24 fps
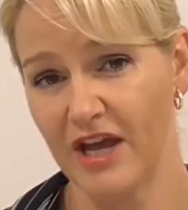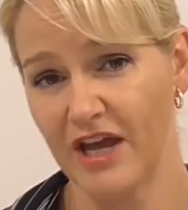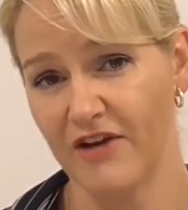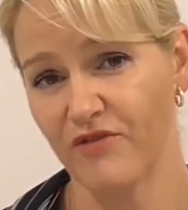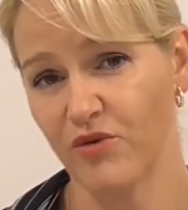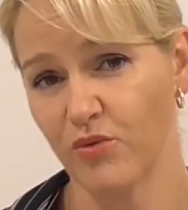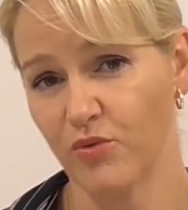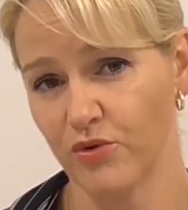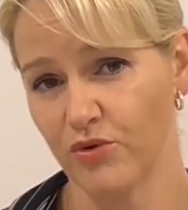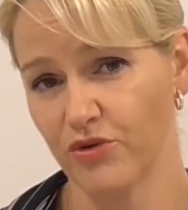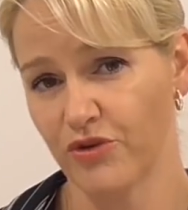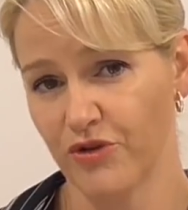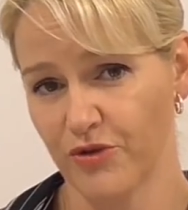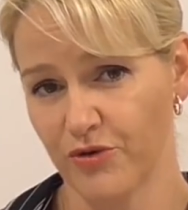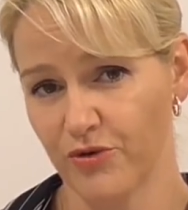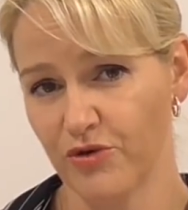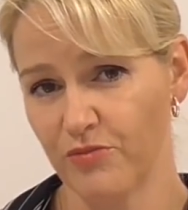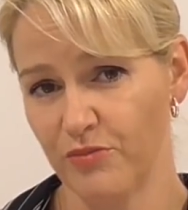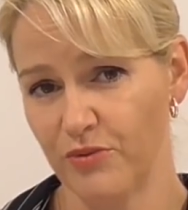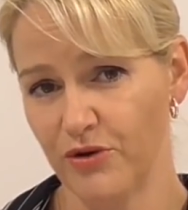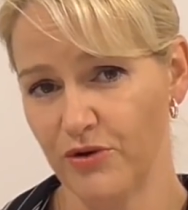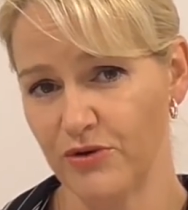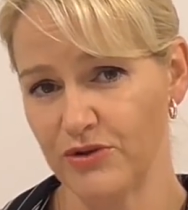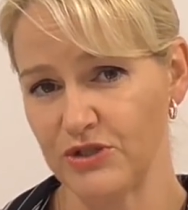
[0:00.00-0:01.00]
ever would
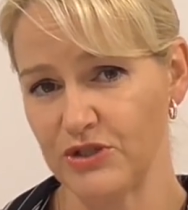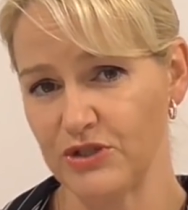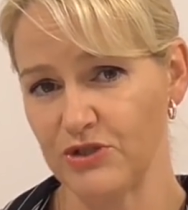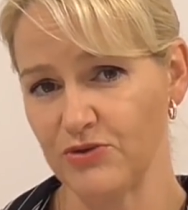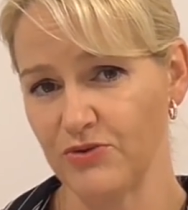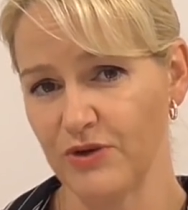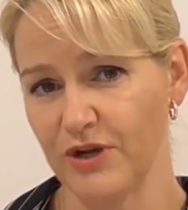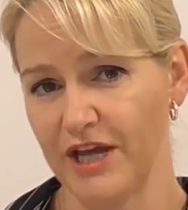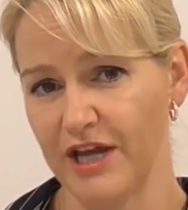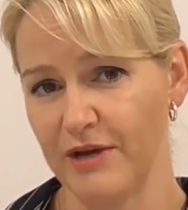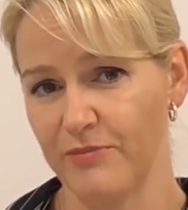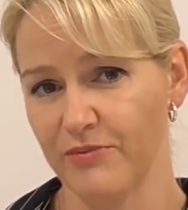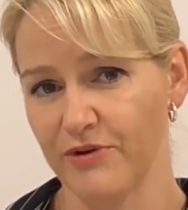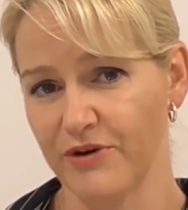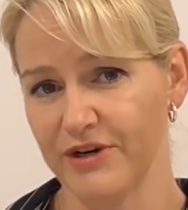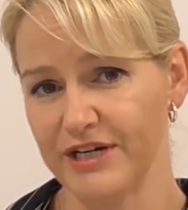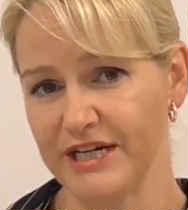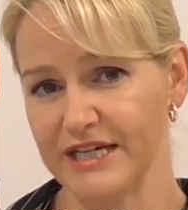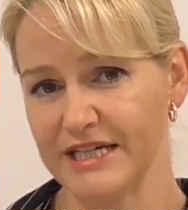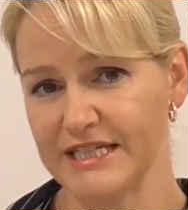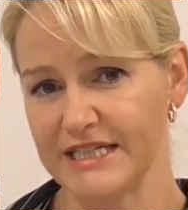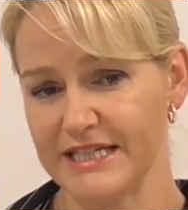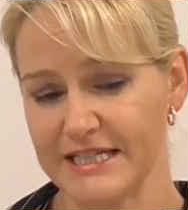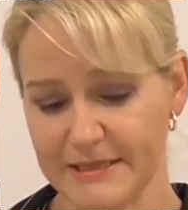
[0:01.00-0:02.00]
through personal care
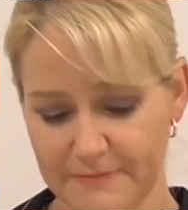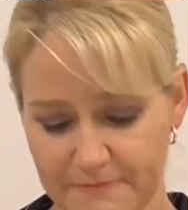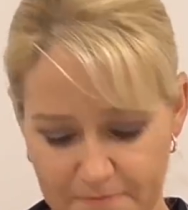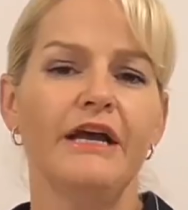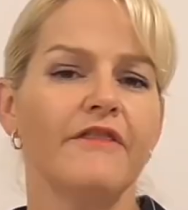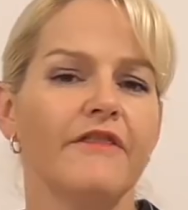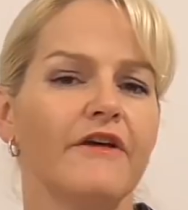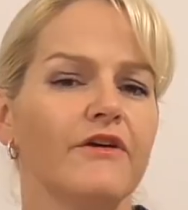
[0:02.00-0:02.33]
products.